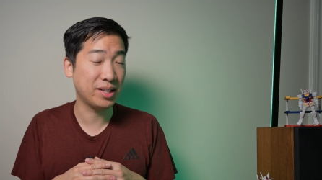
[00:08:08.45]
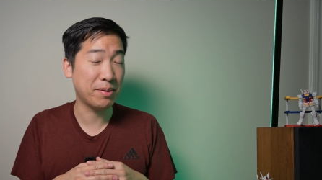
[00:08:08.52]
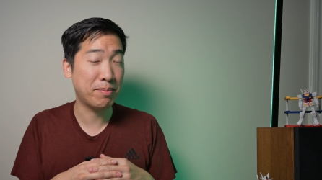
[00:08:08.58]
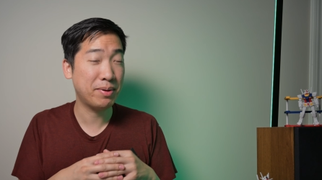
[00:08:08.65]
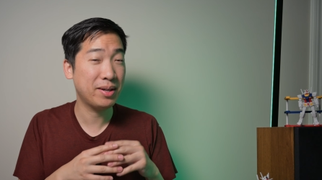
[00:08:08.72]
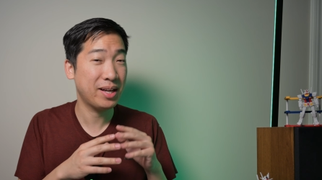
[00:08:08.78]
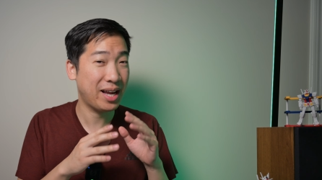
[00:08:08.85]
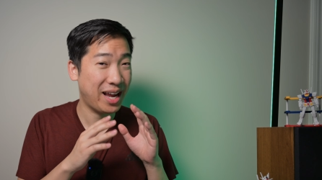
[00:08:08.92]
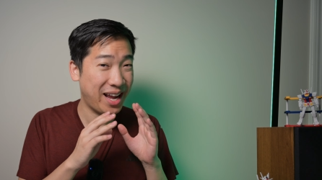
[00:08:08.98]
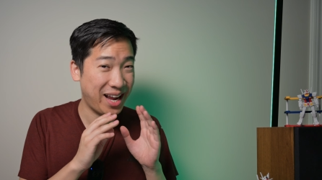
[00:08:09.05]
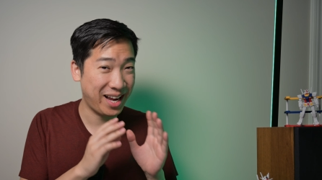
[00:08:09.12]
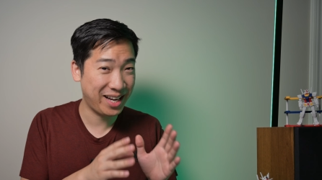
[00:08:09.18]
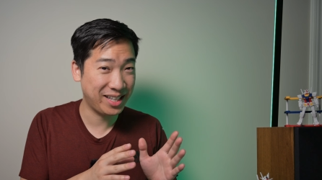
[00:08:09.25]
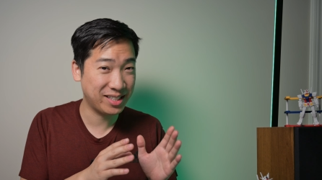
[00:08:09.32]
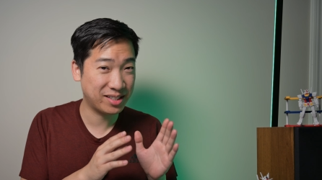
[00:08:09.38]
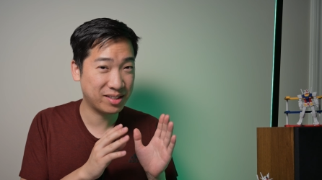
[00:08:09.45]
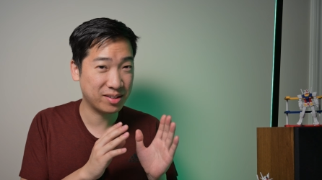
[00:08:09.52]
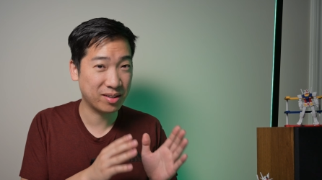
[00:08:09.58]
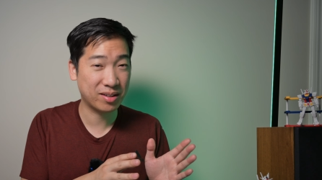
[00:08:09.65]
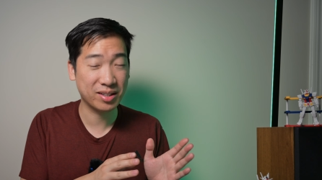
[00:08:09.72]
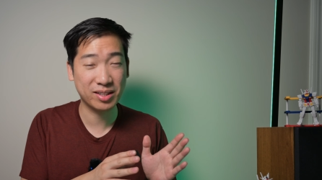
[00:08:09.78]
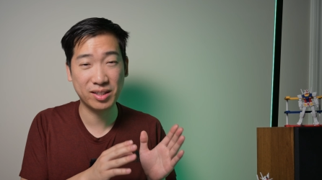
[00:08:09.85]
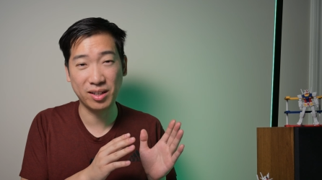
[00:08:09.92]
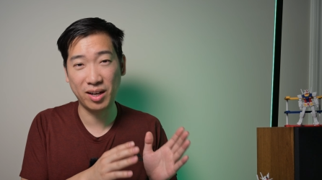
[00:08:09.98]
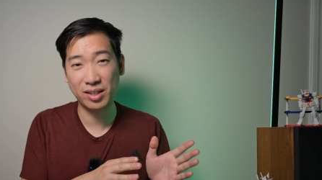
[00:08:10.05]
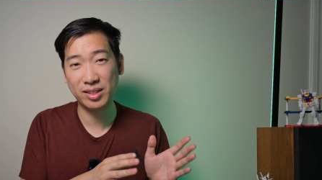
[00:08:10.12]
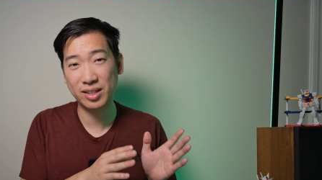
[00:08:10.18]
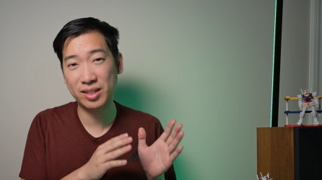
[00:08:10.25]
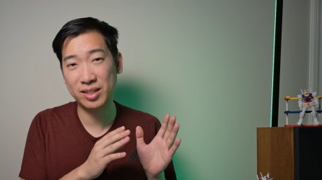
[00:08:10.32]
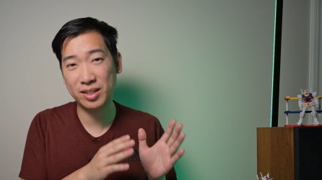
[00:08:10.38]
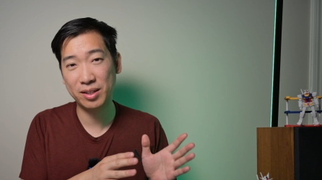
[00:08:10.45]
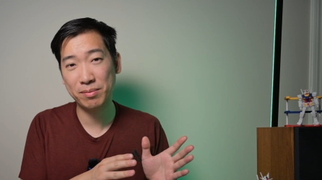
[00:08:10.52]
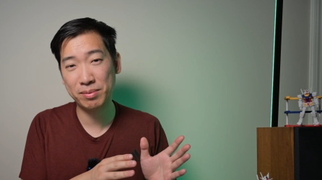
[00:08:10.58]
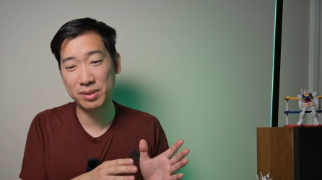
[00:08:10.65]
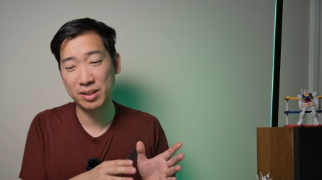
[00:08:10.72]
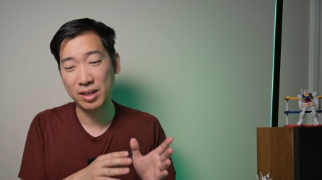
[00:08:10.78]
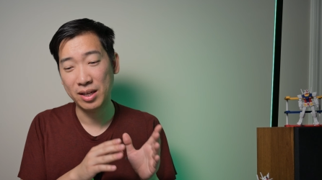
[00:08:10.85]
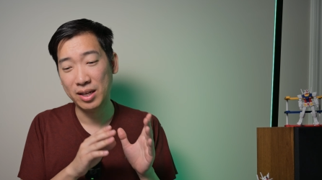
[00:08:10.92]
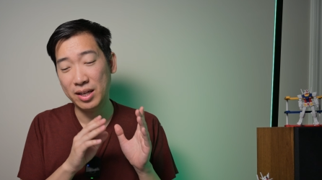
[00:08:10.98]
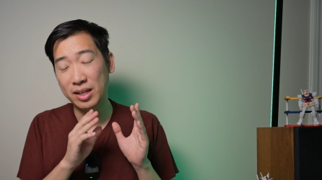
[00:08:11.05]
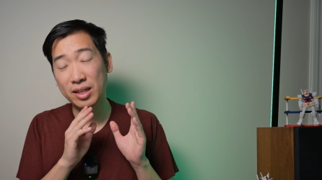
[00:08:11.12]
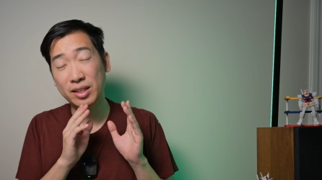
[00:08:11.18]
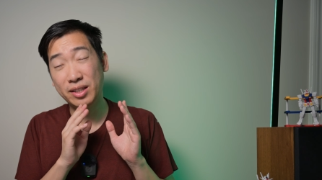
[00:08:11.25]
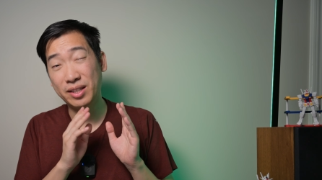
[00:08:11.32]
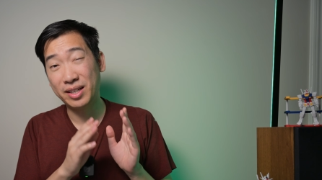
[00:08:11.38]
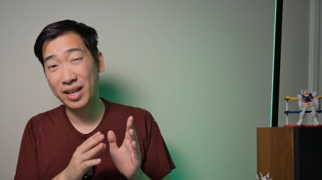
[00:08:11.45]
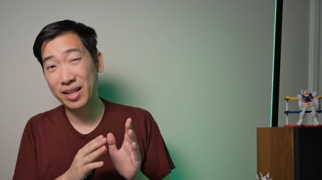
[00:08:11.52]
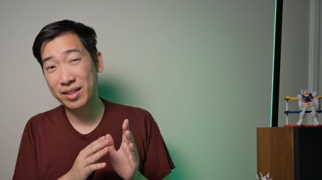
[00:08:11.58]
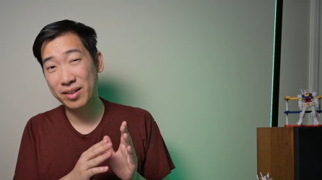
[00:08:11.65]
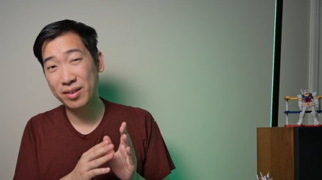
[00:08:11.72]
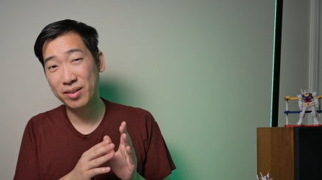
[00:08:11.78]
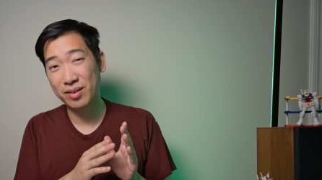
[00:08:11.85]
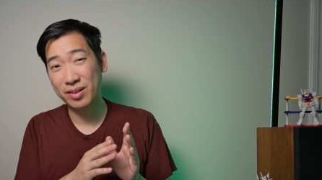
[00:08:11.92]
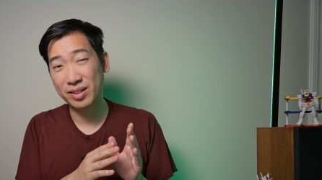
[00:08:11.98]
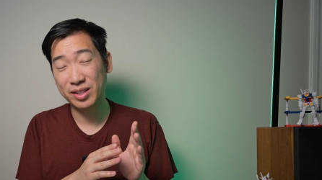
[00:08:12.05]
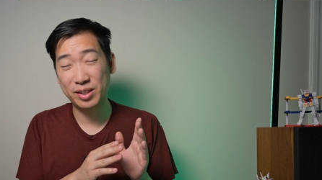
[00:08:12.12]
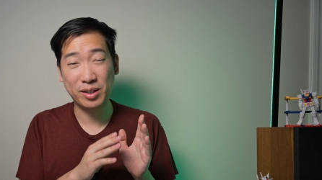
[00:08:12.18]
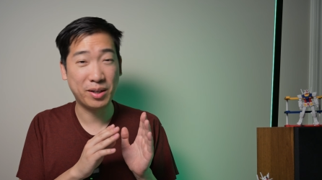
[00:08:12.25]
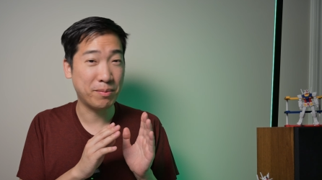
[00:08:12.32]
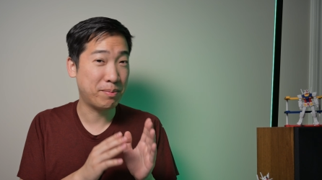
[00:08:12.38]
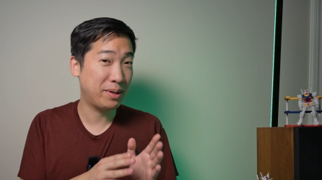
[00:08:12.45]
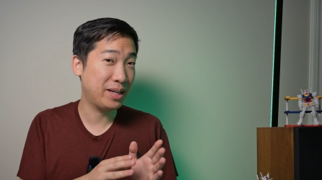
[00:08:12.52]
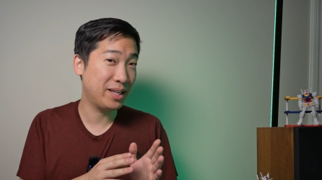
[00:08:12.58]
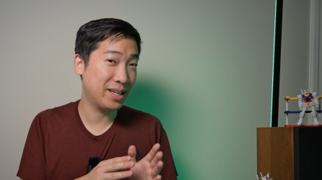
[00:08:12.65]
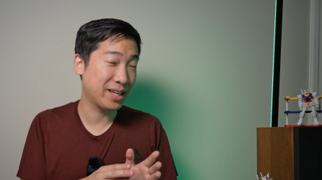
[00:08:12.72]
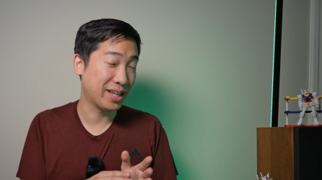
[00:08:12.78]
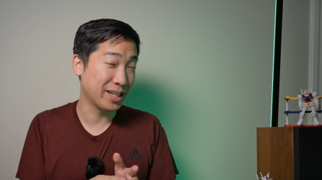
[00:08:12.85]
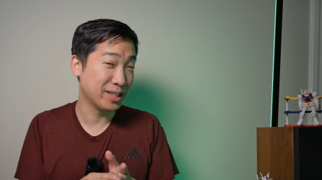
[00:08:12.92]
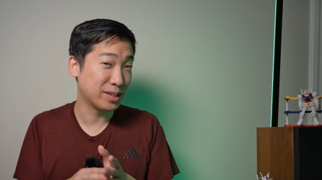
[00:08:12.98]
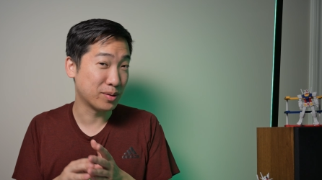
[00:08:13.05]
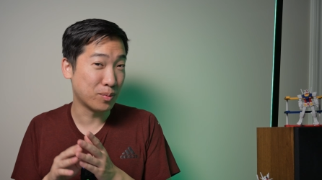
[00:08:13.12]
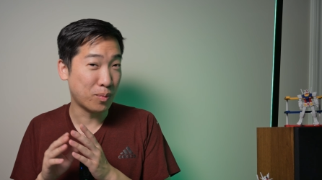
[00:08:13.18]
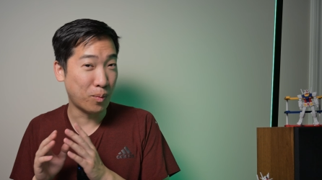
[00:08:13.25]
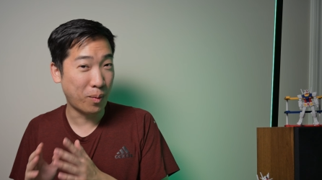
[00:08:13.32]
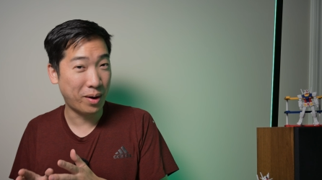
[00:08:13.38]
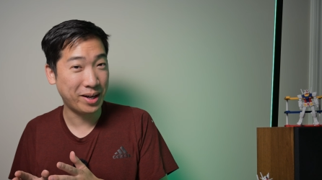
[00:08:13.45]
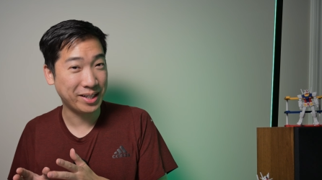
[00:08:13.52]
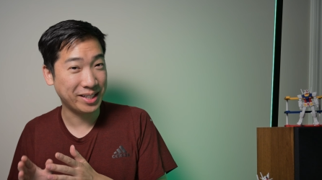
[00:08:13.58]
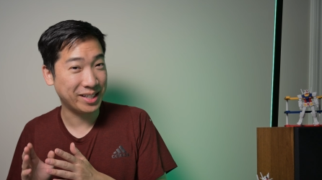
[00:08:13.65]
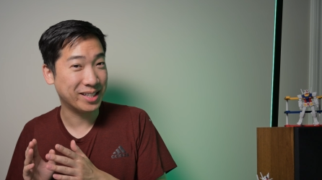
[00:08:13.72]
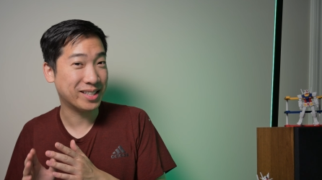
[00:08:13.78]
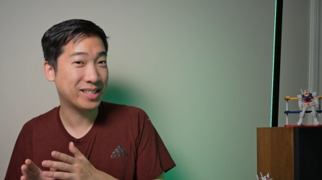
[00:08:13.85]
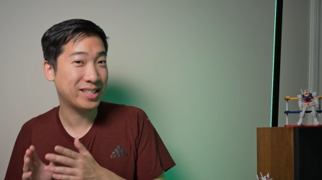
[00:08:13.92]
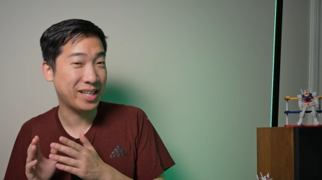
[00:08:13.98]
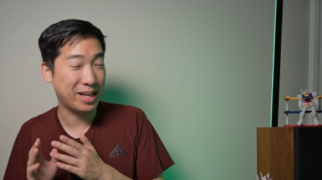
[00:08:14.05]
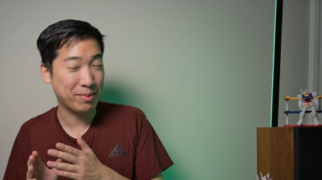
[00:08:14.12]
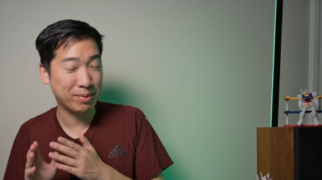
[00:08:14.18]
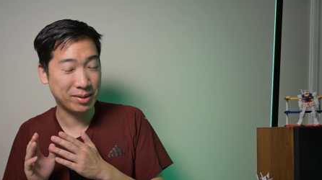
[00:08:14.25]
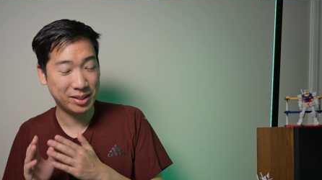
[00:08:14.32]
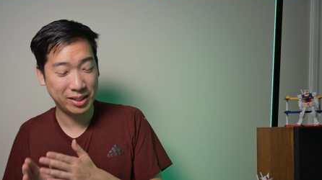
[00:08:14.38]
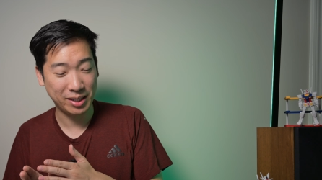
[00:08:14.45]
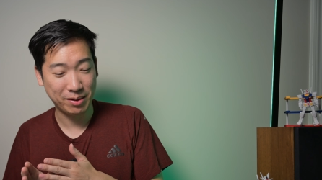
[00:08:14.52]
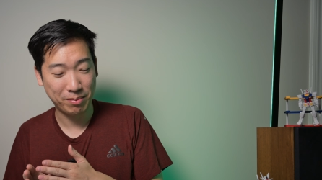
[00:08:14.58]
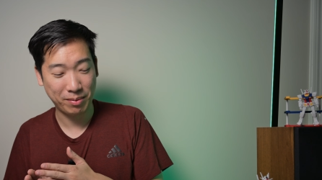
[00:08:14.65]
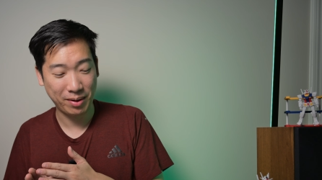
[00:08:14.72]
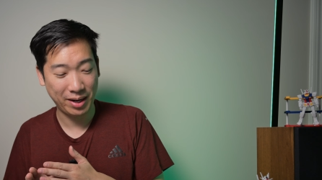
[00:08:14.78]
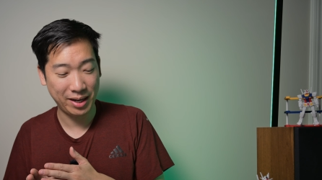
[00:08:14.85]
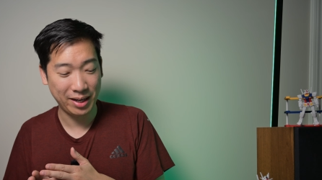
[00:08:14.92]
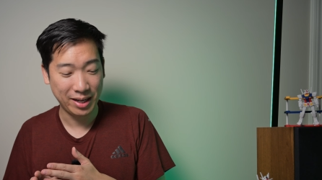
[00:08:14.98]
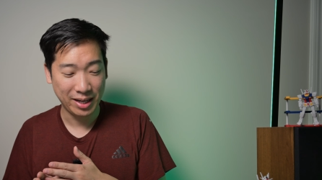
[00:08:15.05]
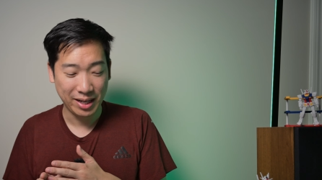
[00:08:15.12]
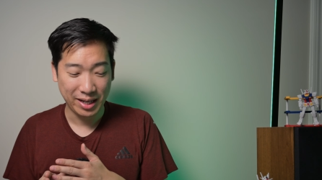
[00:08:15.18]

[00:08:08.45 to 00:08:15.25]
They put 8 Circus Logic chips together to compete against one ES Sabre chip, right?